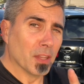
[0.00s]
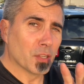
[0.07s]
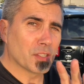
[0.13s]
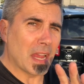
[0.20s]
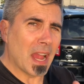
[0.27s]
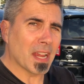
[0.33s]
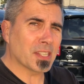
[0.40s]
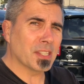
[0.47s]
There's
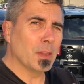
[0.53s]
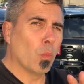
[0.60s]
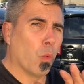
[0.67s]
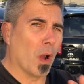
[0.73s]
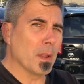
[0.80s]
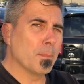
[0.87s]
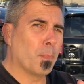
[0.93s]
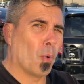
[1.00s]
actually
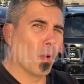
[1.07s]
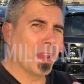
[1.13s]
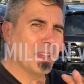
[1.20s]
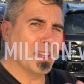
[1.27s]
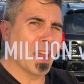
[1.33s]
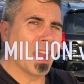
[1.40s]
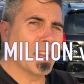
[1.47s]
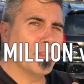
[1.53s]

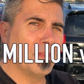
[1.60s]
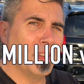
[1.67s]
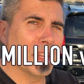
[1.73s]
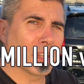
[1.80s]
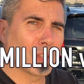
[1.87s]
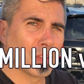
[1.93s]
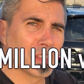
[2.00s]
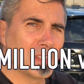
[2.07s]
1.9
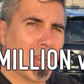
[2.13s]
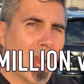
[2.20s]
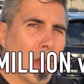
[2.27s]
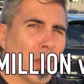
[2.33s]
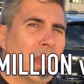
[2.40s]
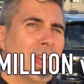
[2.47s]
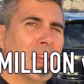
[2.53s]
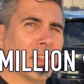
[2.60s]
vehicles now
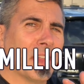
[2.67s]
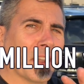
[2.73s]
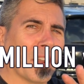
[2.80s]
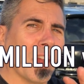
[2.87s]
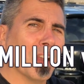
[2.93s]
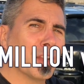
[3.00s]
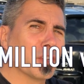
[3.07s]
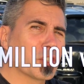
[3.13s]
that are
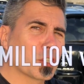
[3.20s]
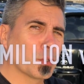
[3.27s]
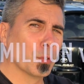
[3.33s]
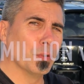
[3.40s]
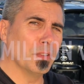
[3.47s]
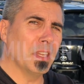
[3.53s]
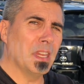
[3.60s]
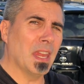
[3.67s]
under
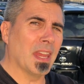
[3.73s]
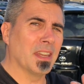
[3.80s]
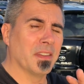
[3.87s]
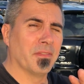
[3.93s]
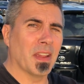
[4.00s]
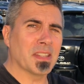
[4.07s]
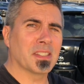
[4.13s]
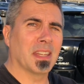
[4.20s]
scrutiny and
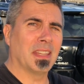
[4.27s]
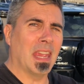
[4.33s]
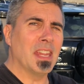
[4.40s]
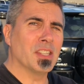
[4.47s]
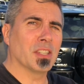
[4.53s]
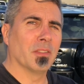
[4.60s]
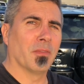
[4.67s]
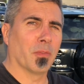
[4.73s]

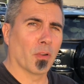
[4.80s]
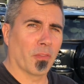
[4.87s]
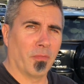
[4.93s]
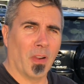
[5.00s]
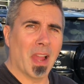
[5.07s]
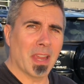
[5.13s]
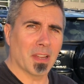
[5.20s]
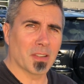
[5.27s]
investigation for
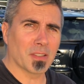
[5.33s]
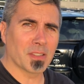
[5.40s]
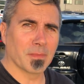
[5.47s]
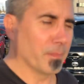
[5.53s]
fires.